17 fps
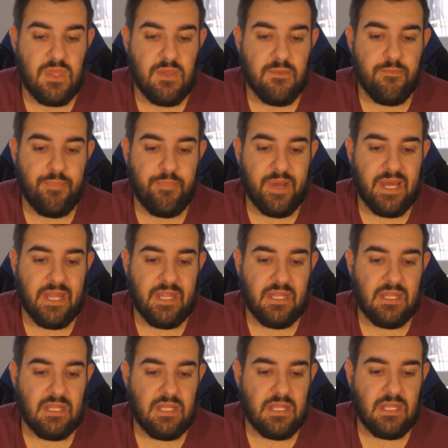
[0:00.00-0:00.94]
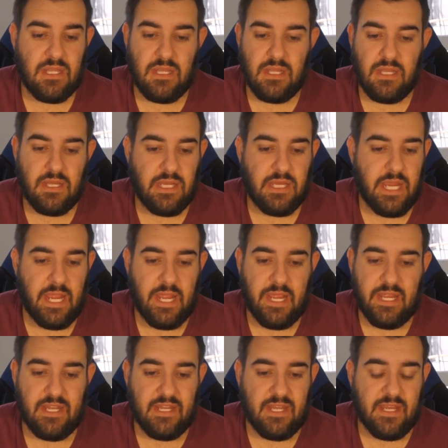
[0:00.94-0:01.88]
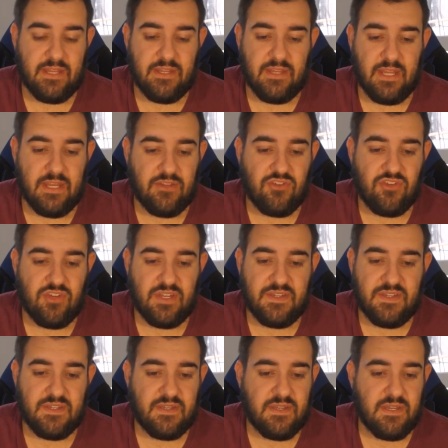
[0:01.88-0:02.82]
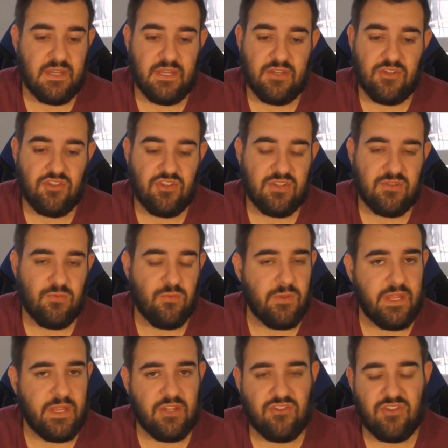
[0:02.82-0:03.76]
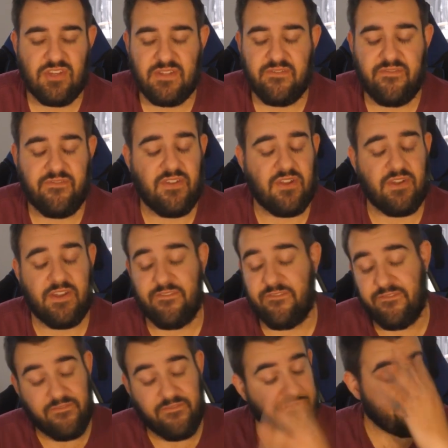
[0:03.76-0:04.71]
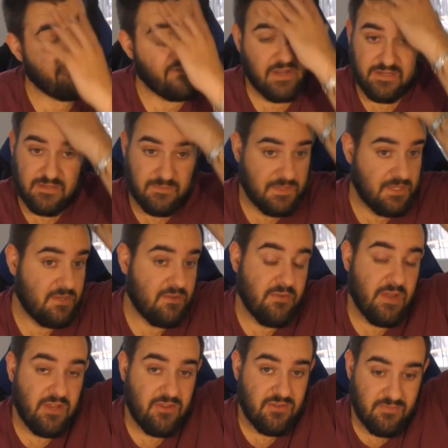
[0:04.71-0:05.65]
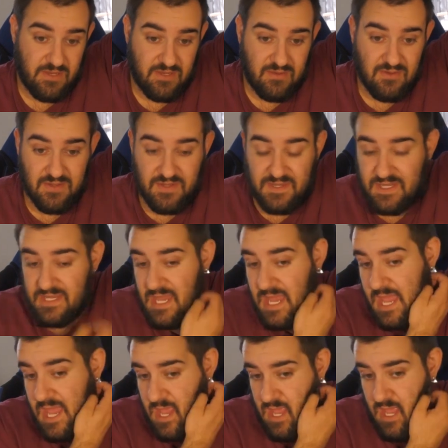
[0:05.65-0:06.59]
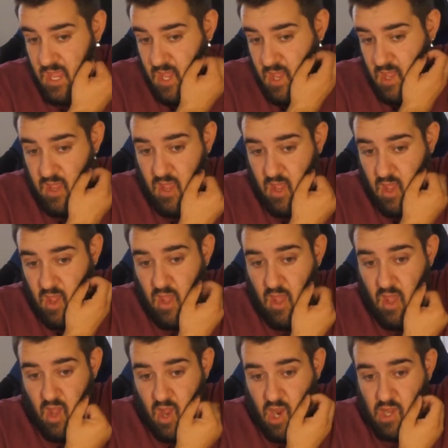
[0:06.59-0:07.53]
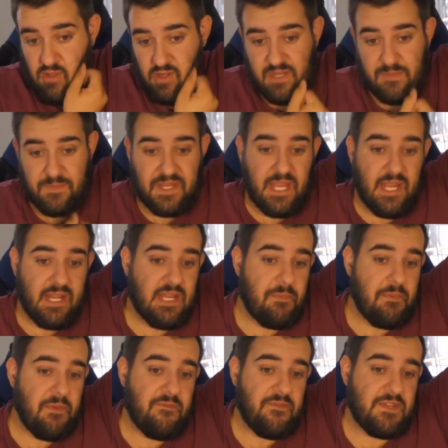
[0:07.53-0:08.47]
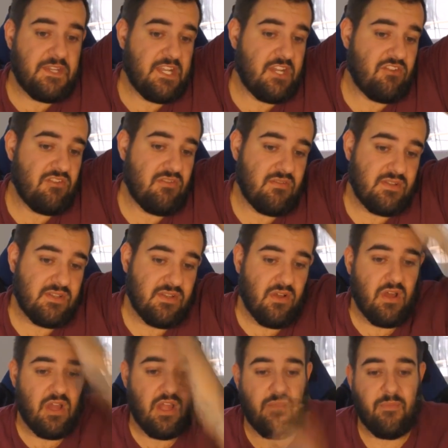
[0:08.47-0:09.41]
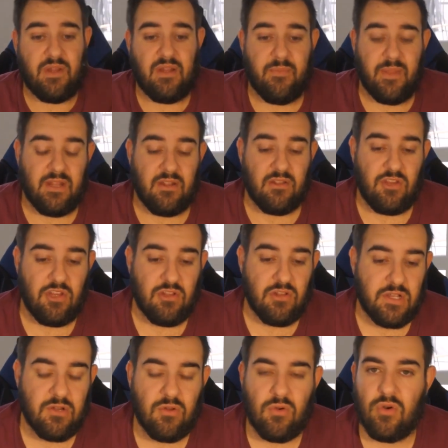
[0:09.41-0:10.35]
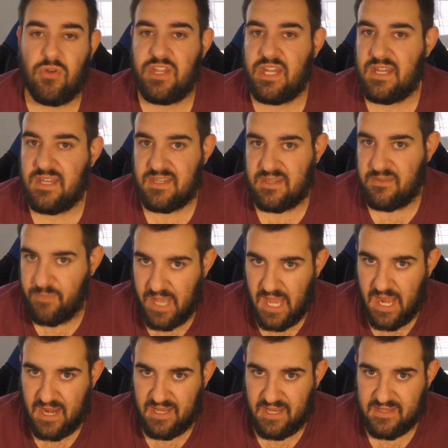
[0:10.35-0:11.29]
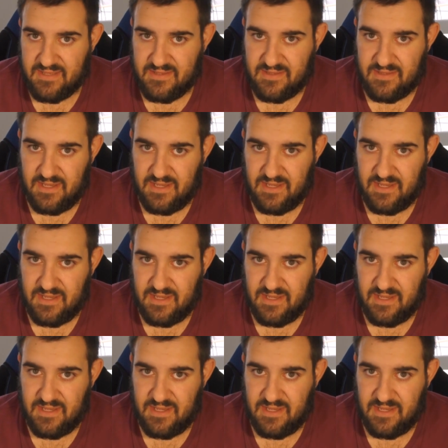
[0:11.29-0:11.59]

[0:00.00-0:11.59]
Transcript: But yeah, it's just a very fucked up situation, because I looked up TheKingNappy for such a long time, and I mean, you look at all the instant parties